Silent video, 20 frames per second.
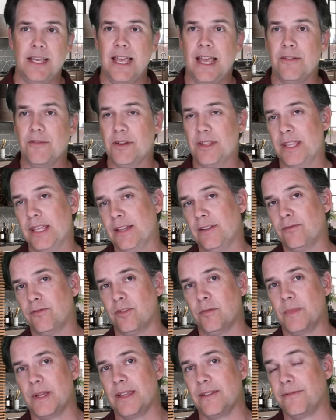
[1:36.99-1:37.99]
everything
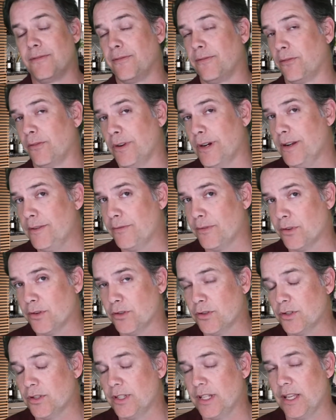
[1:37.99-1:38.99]
from a free
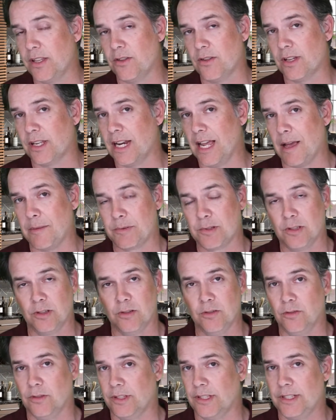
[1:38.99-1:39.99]
version that you can
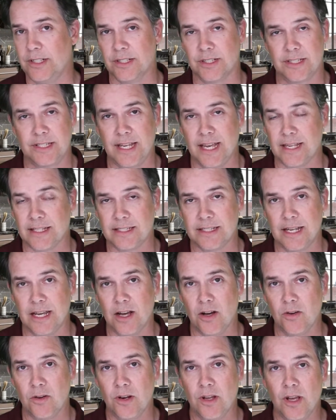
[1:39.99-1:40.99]
absolutely just test
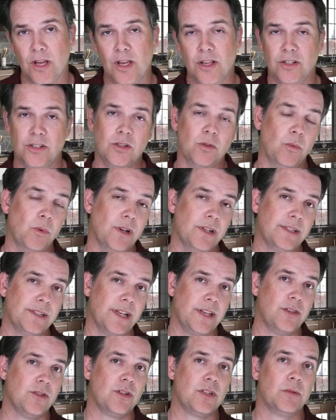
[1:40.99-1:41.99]
out to ones
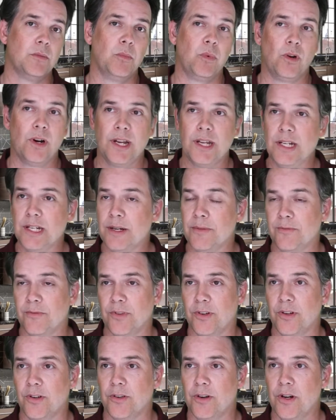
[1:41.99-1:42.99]
that you can brand up
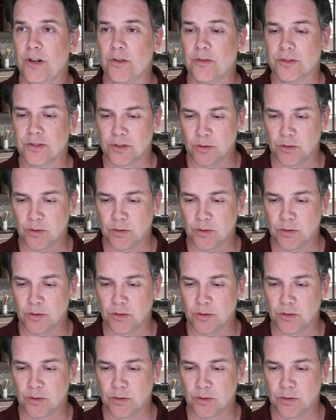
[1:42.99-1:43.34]
for your own.